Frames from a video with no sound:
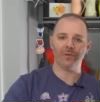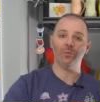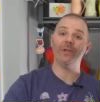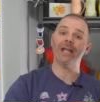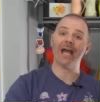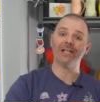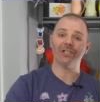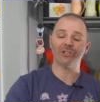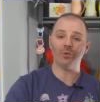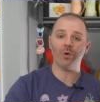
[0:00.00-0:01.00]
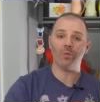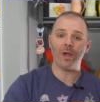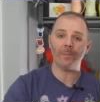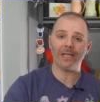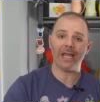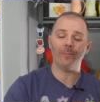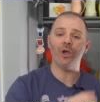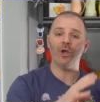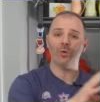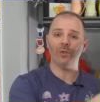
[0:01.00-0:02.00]
We get access to a webcam,
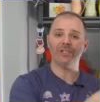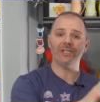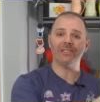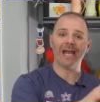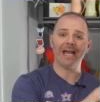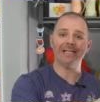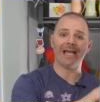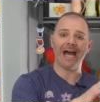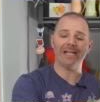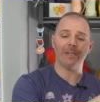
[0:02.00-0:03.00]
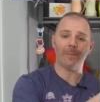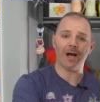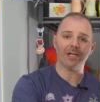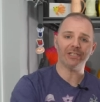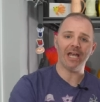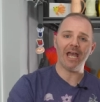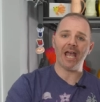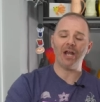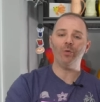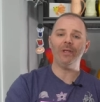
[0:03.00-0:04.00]
which this has out of the box,
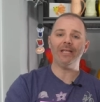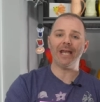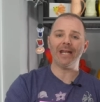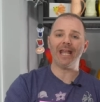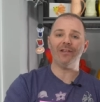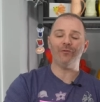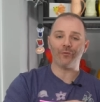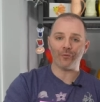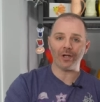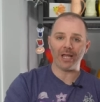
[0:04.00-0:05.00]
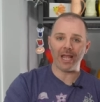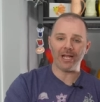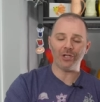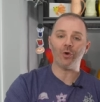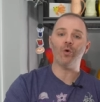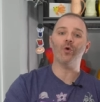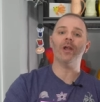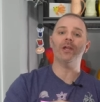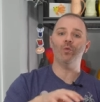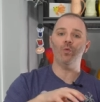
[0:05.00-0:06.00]
and we get a front end or
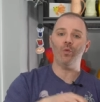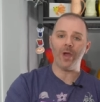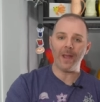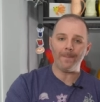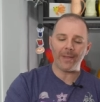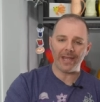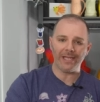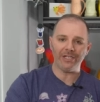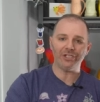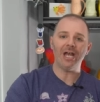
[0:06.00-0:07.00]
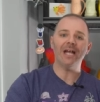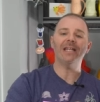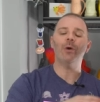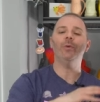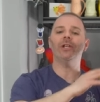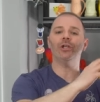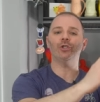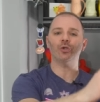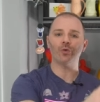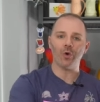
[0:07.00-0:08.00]
a web page that we can
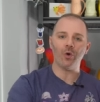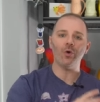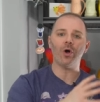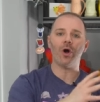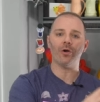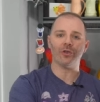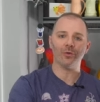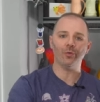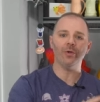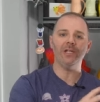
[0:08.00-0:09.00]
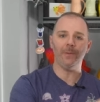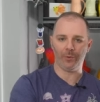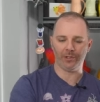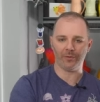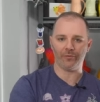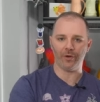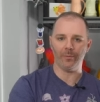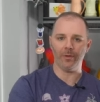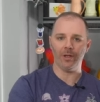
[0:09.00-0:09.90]
control our 3D printer from.